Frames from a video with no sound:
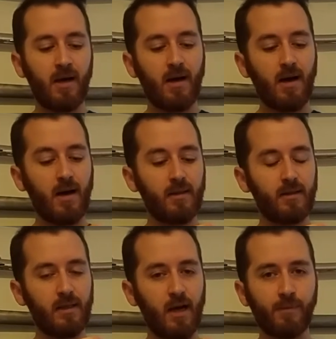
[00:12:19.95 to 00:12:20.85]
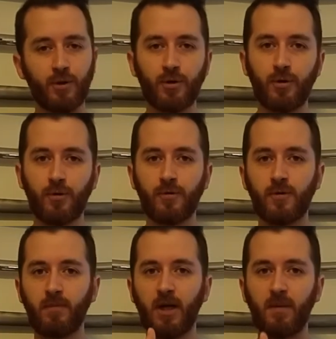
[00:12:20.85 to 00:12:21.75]
the
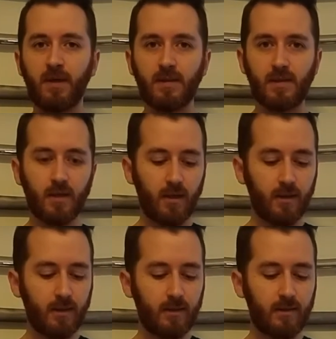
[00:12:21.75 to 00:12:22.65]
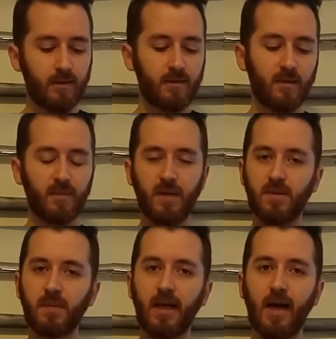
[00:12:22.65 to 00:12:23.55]
apertures becoming solids, sometimes
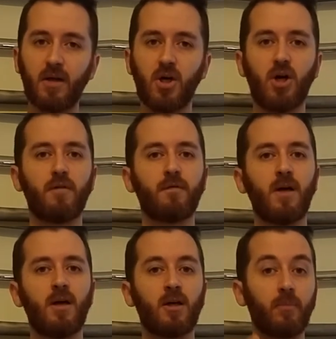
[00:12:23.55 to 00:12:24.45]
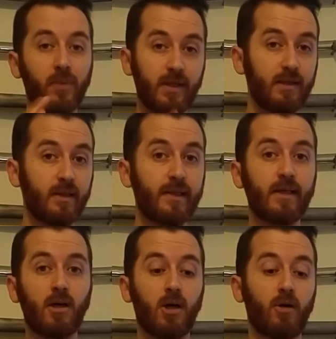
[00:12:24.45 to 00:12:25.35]
made out of
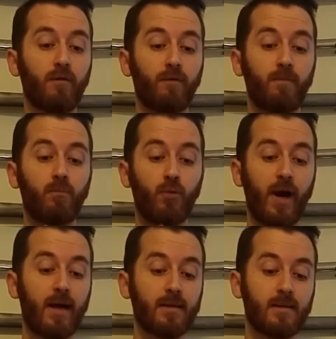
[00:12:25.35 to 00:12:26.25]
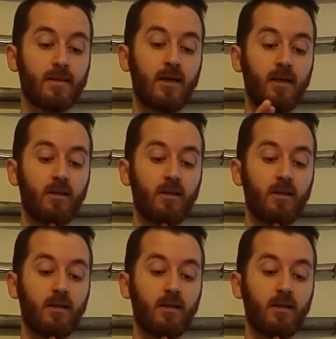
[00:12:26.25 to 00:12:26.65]
completely of brass,